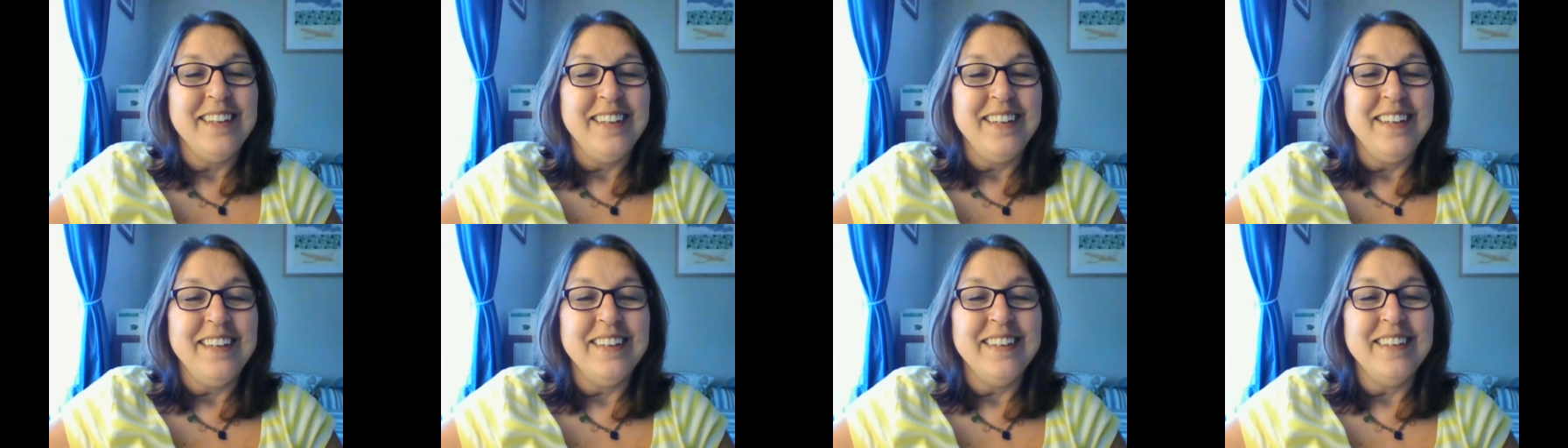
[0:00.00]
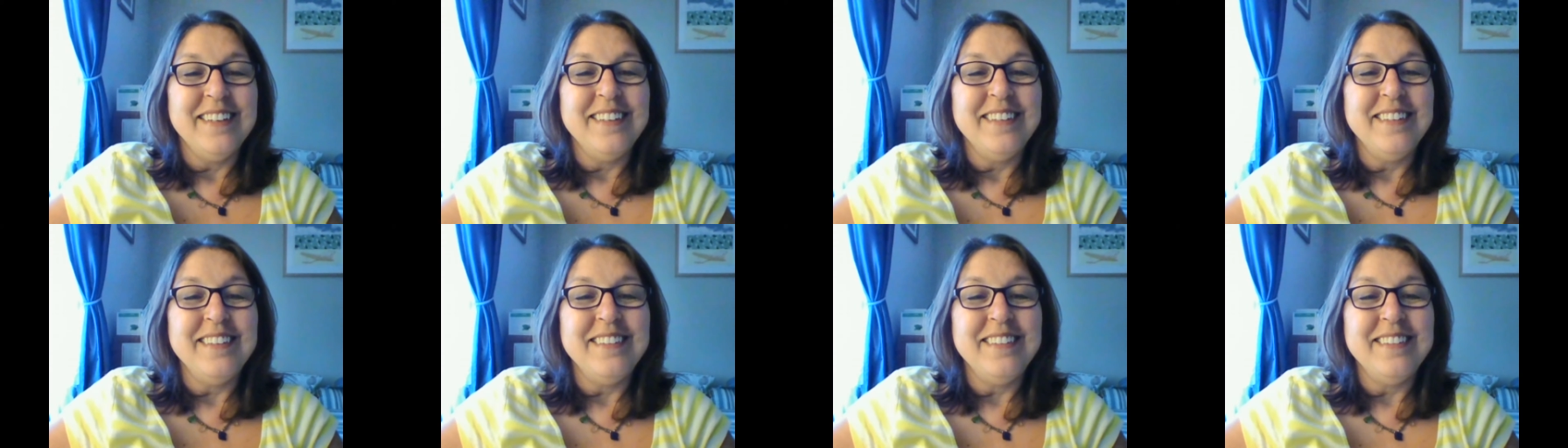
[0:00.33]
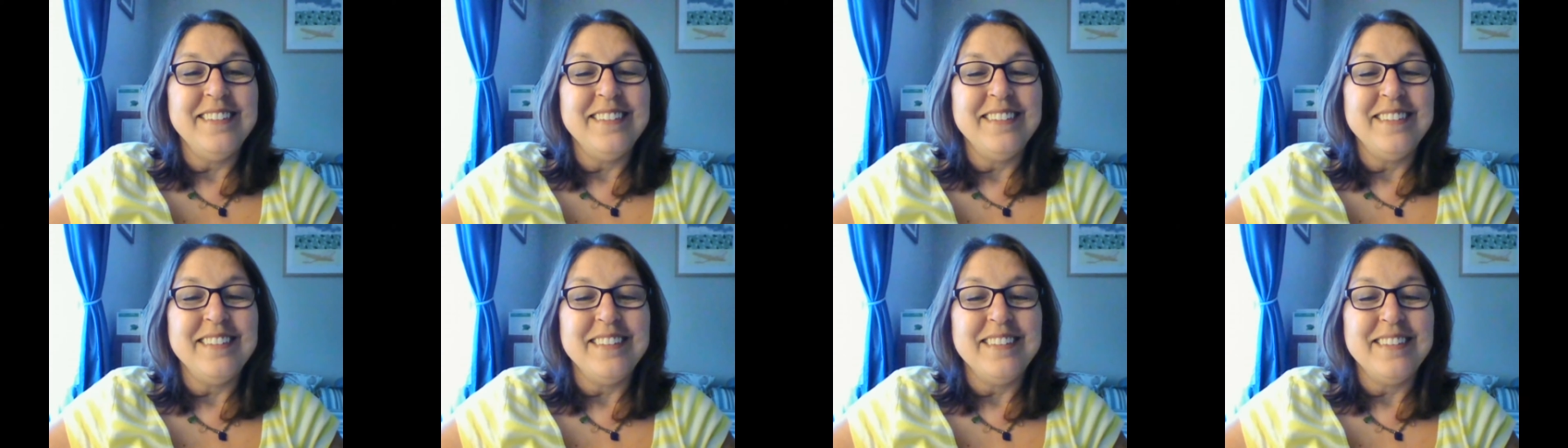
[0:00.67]
and
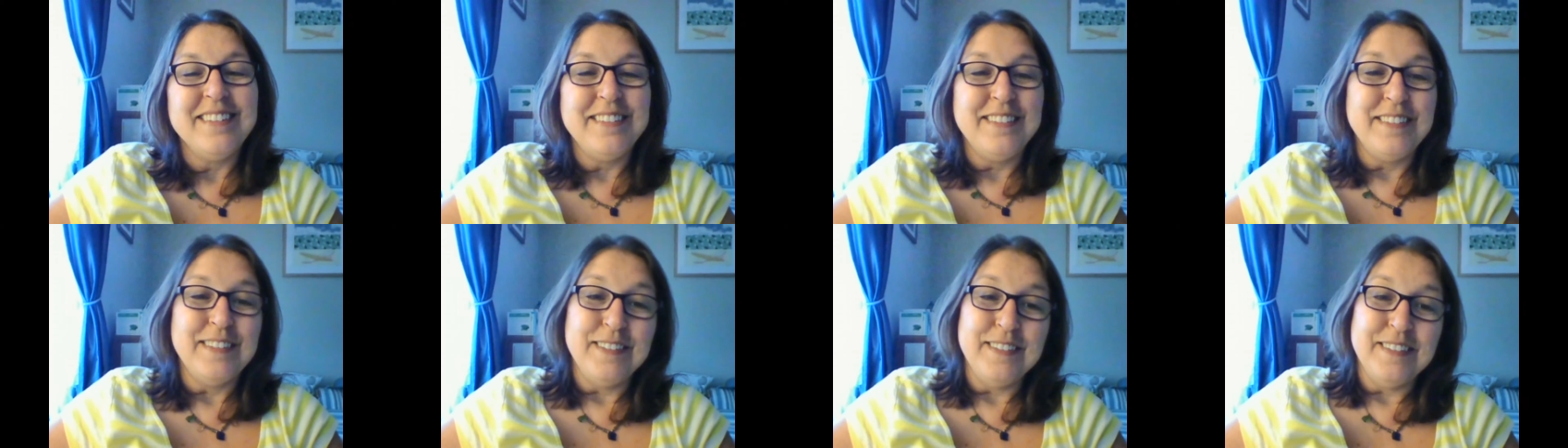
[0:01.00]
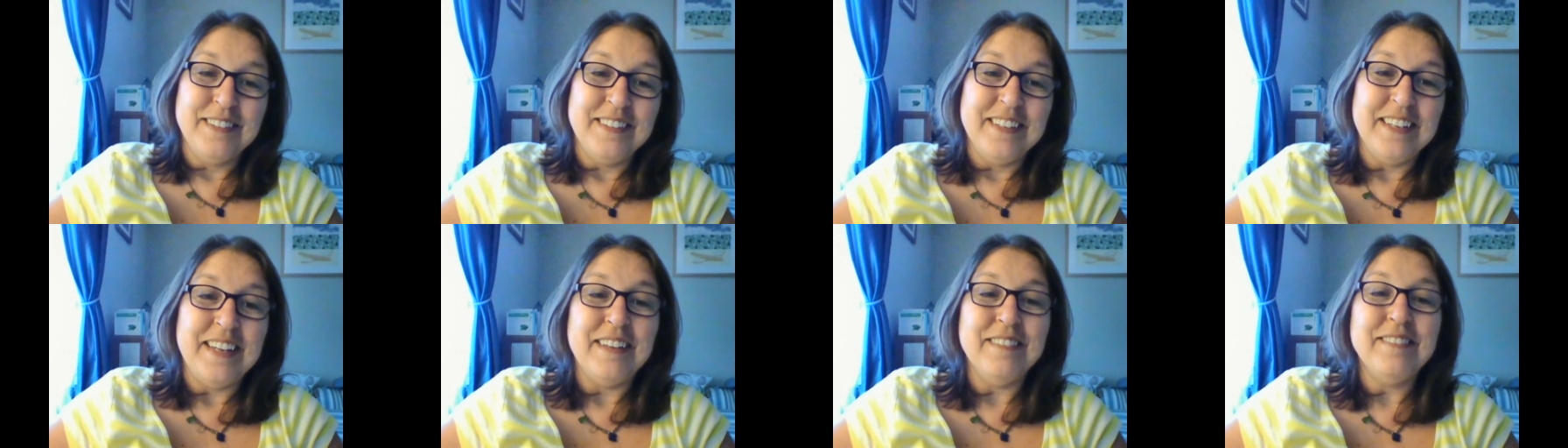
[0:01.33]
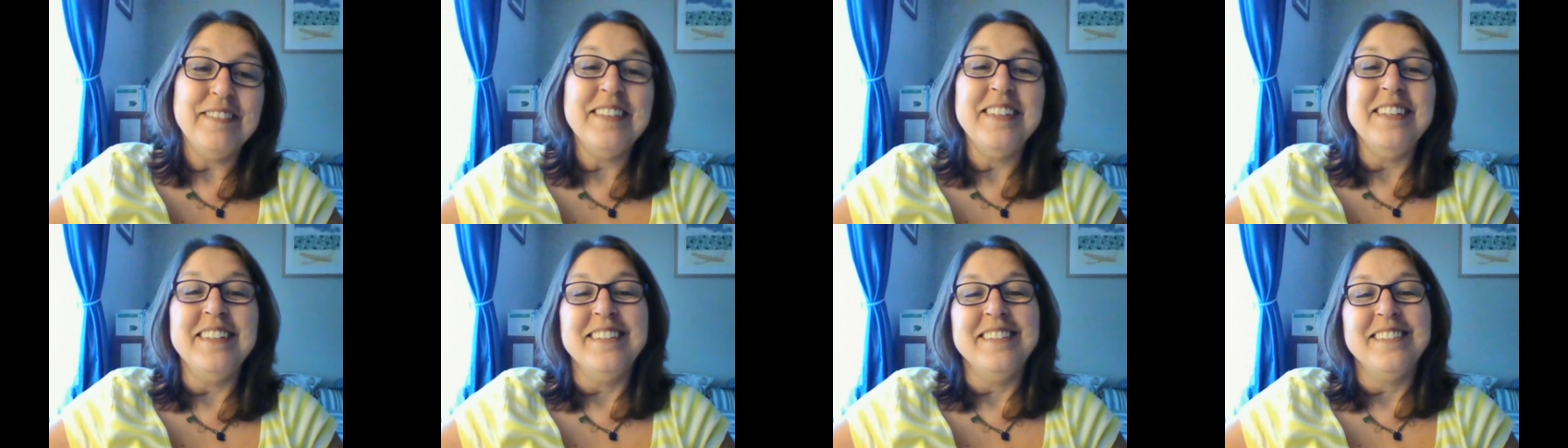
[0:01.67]
so
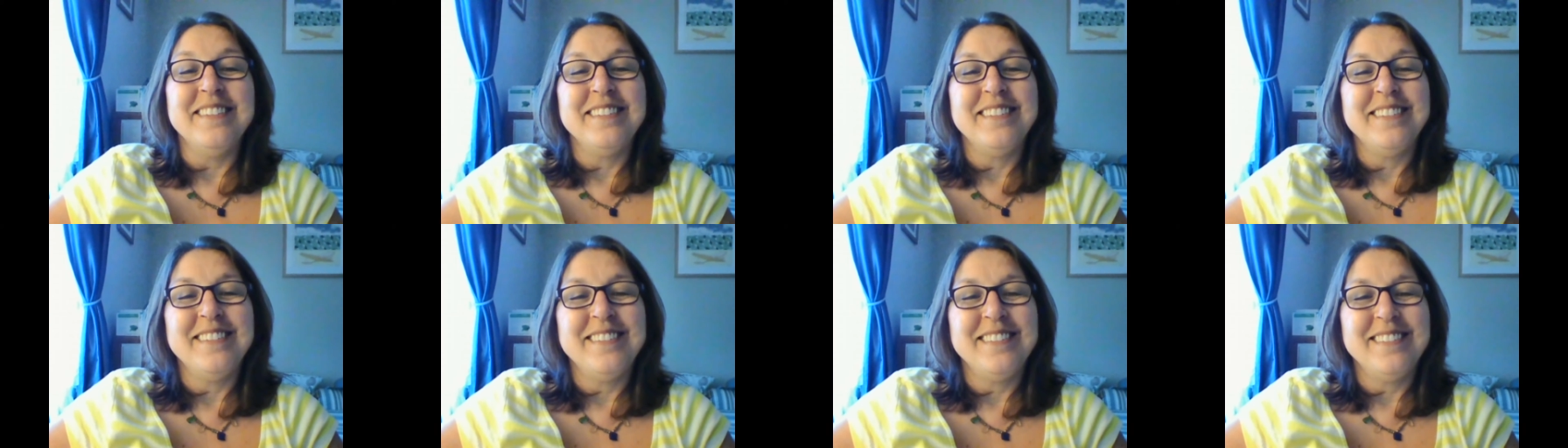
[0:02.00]
have fun.